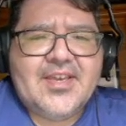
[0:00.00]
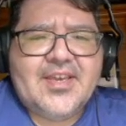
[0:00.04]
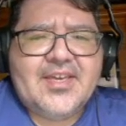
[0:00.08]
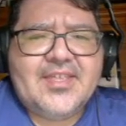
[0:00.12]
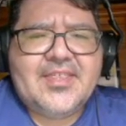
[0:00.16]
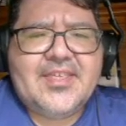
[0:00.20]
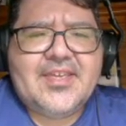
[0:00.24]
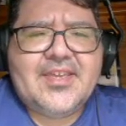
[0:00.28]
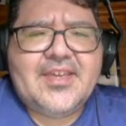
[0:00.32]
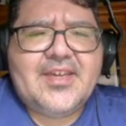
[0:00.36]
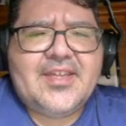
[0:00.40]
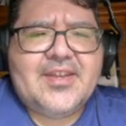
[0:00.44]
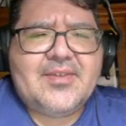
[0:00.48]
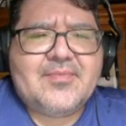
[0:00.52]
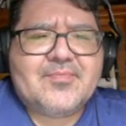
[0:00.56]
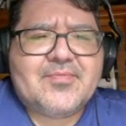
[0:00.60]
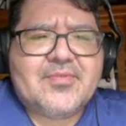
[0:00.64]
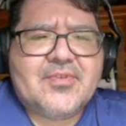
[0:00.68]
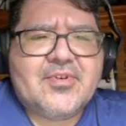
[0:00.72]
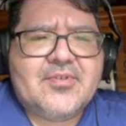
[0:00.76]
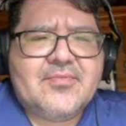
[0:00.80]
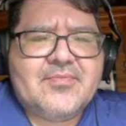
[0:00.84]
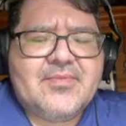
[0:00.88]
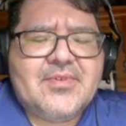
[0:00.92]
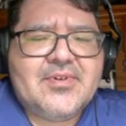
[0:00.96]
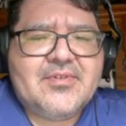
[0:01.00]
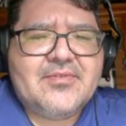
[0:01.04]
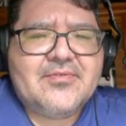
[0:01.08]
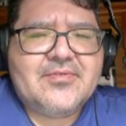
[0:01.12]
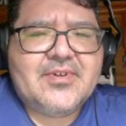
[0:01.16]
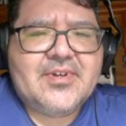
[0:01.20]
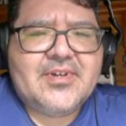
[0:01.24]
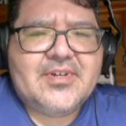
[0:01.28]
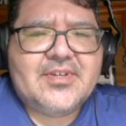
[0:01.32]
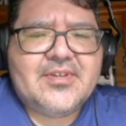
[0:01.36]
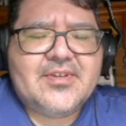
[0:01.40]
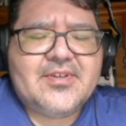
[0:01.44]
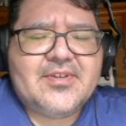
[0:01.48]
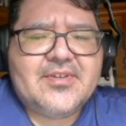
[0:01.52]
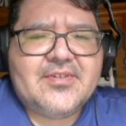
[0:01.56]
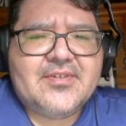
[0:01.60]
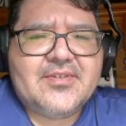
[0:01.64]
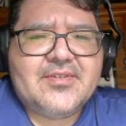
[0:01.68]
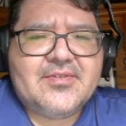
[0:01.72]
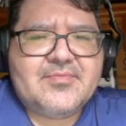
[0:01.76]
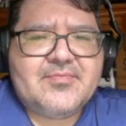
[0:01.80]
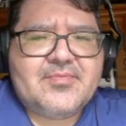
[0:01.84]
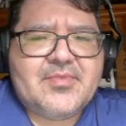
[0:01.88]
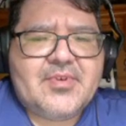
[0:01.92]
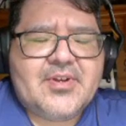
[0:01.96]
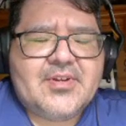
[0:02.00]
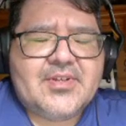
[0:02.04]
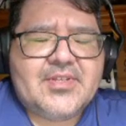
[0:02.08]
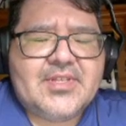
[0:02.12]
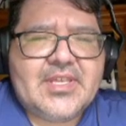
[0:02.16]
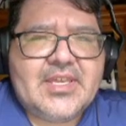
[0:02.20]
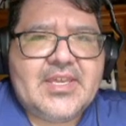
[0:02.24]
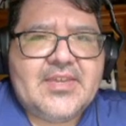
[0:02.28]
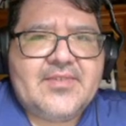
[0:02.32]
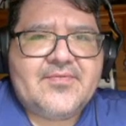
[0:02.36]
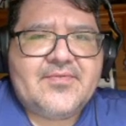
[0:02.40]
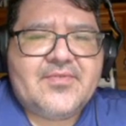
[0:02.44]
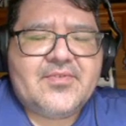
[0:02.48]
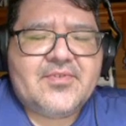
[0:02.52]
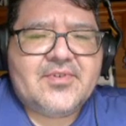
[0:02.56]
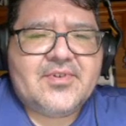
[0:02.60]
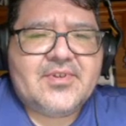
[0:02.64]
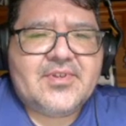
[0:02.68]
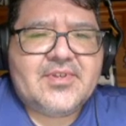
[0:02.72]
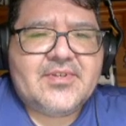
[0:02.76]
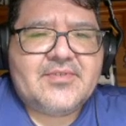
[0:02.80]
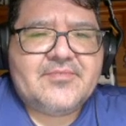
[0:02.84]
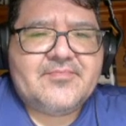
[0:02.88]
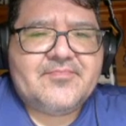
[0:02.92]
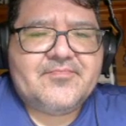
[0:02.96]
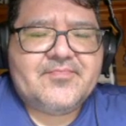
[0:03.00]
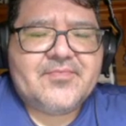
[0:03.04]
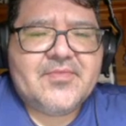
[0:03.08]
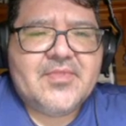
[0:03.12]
I think I got a promo on a parlay for it